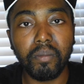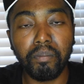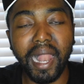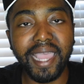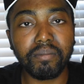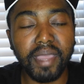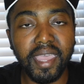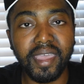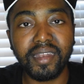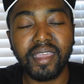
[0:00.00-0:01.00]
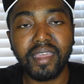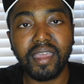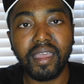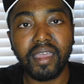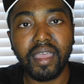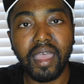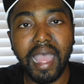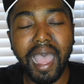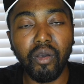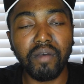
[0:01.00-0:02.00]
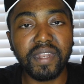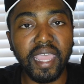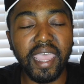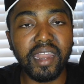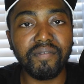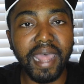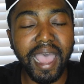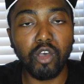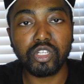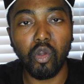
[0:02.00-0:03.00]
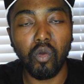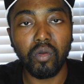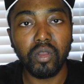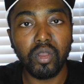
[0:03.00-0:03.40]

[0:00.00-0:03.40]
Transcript: black man out of the head of the household.